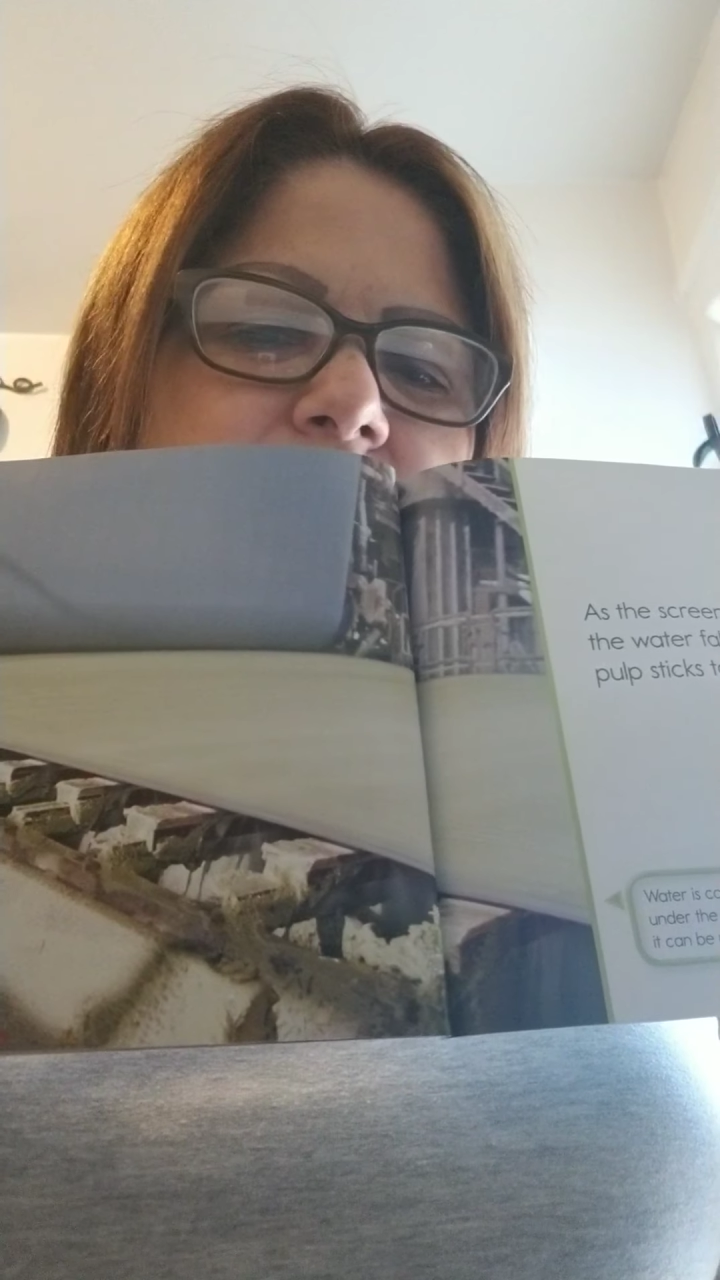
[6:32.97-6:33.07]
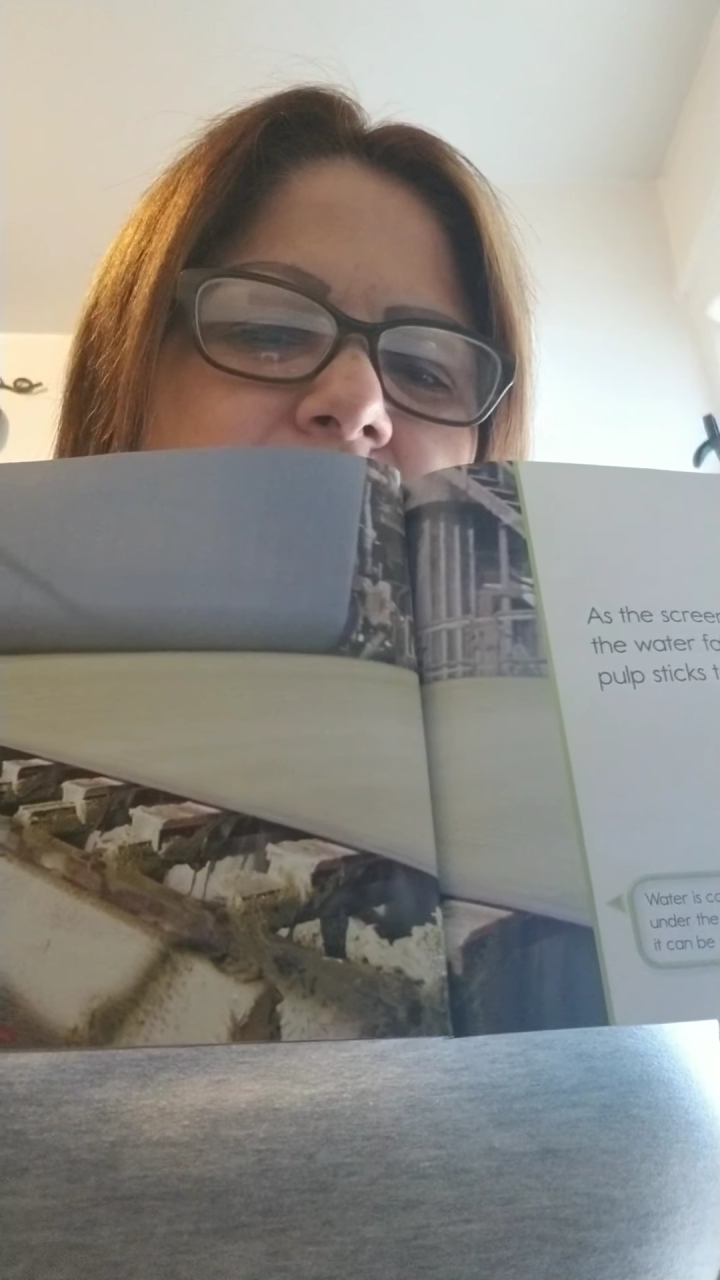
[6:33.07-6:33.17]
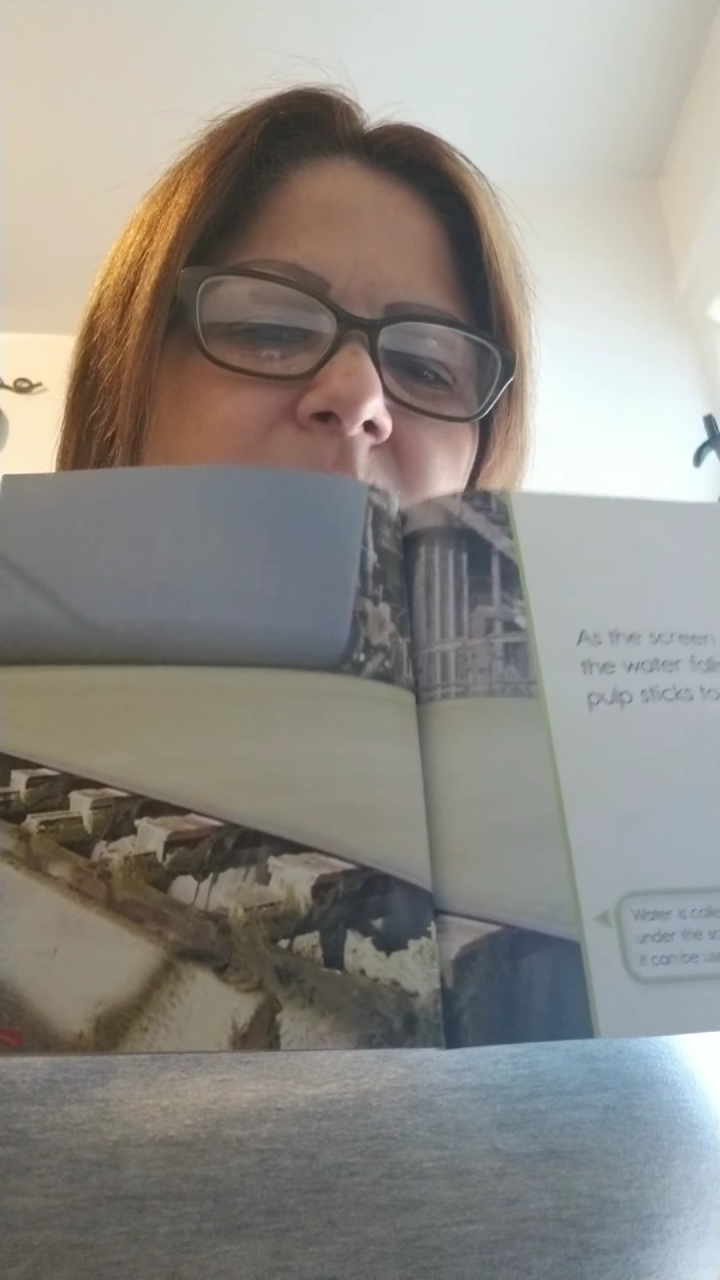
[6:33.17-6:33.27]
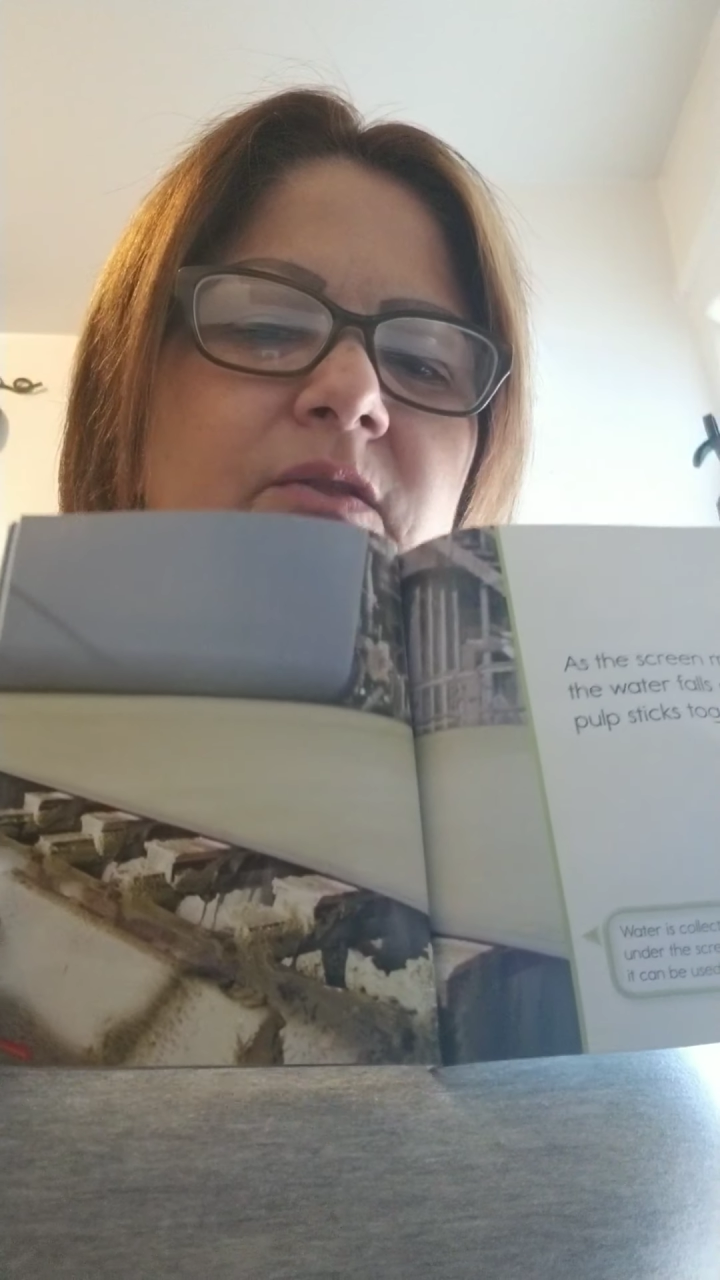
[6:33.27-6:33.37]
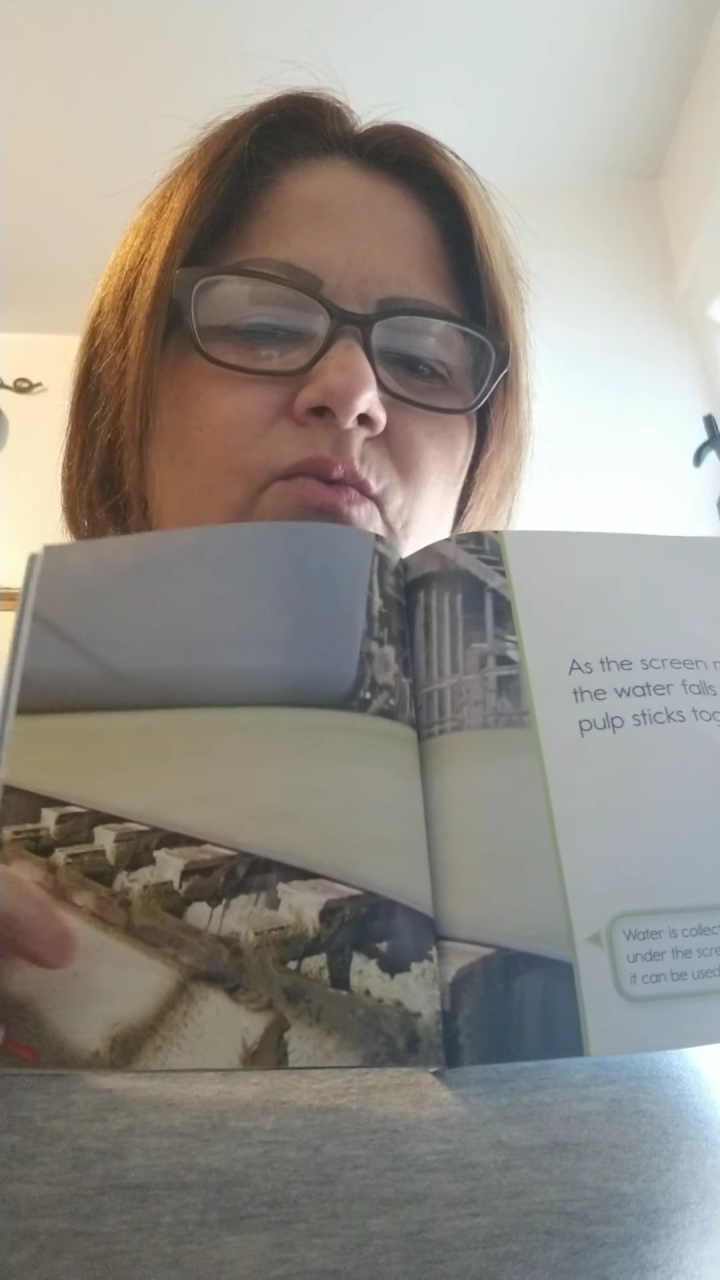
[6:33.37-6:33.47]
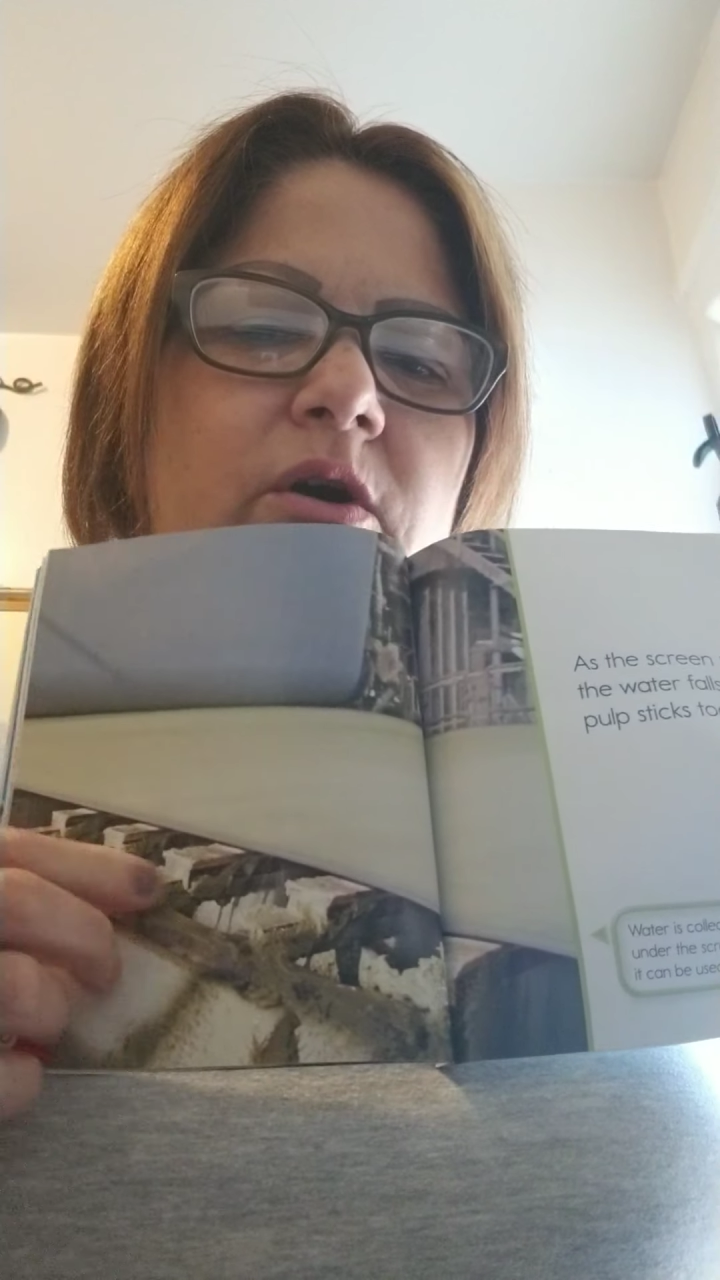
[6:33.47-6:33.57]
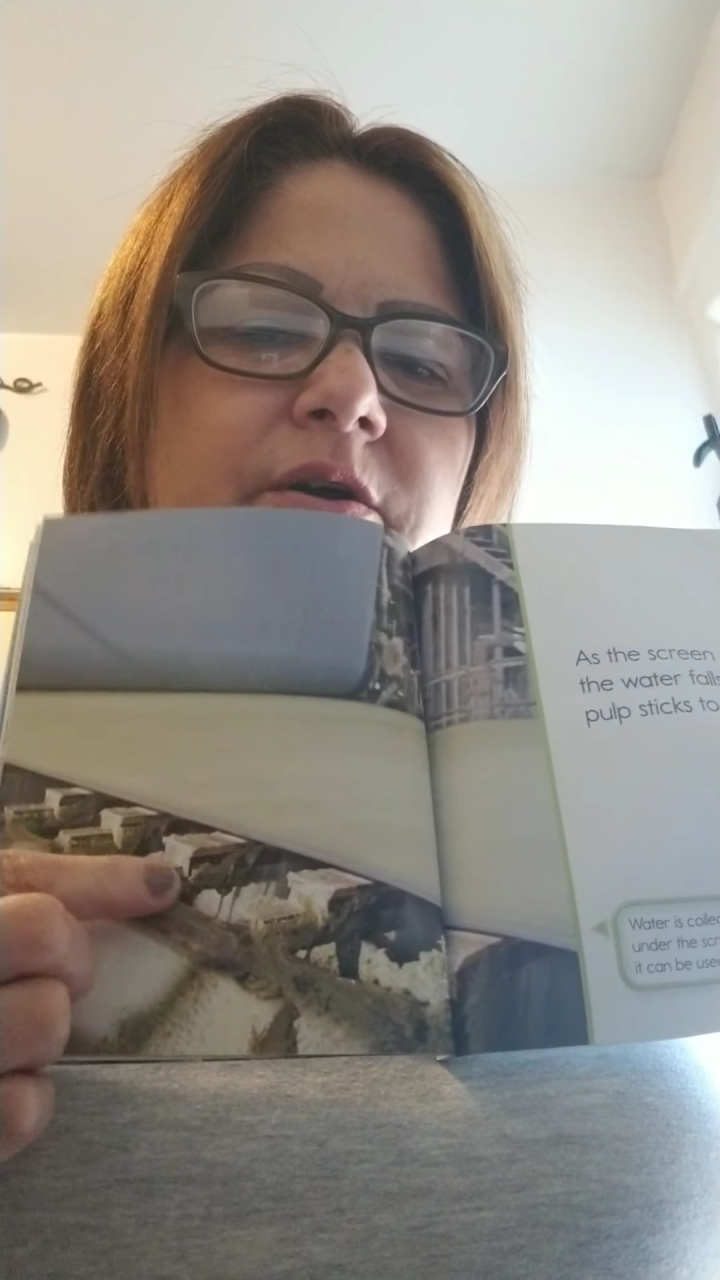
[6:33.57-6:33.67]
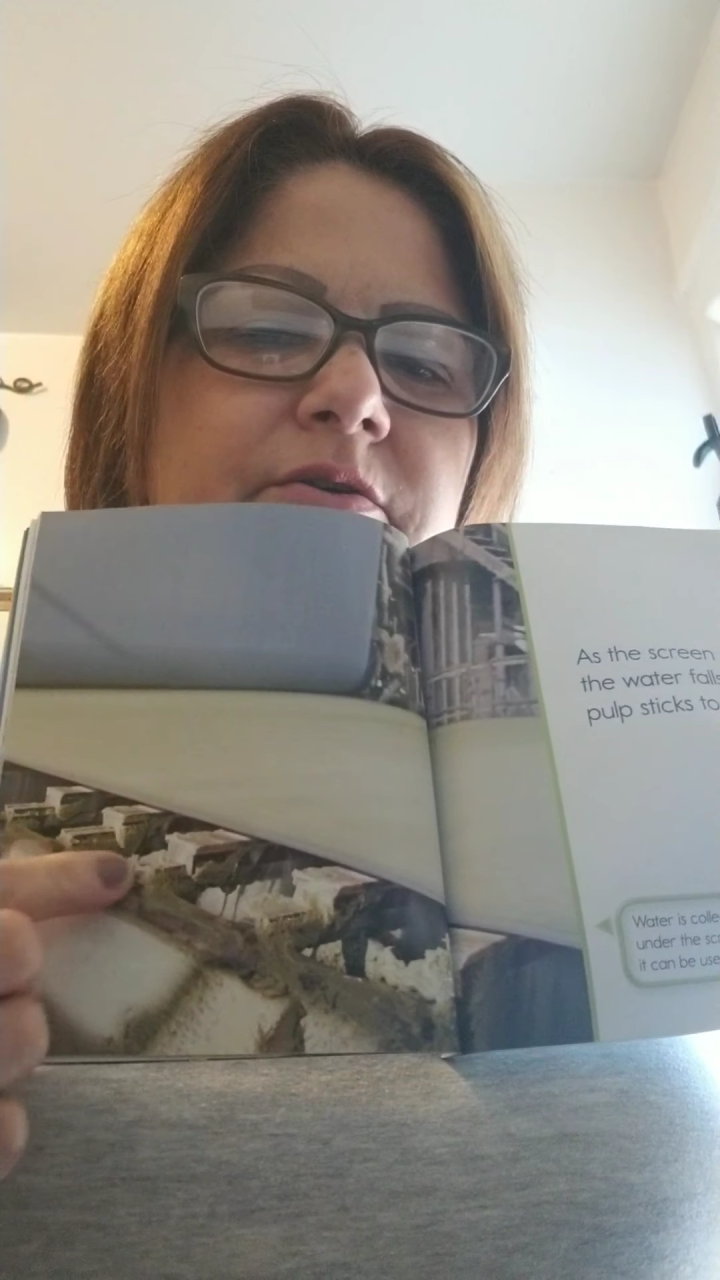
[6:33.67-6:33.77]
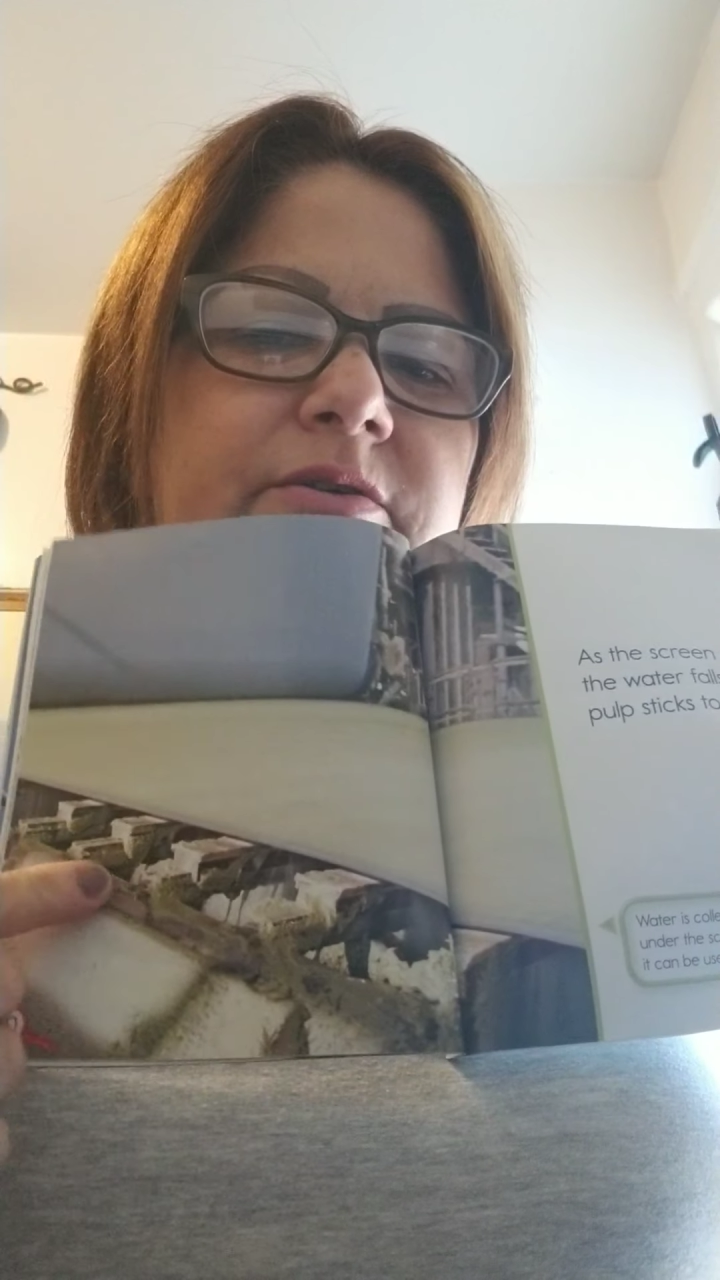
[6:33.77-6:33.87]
and the water